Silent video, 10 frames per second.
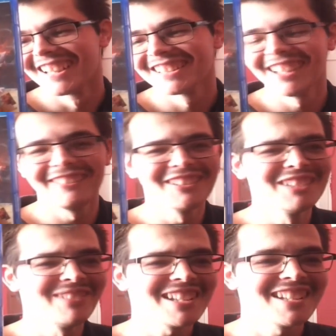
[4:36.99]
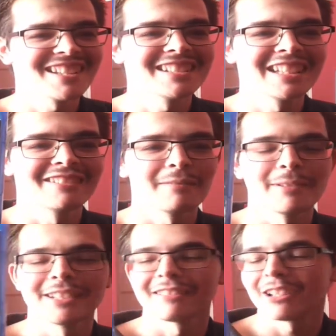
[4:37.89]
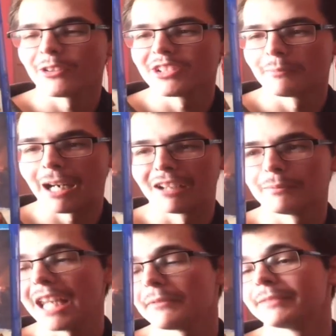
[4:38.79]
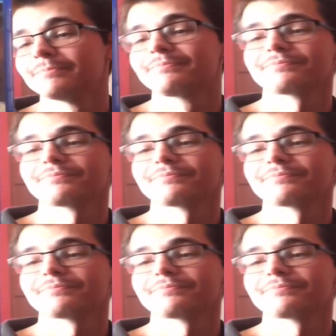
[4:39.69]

Not really much a secret when they're on your map, but anyway.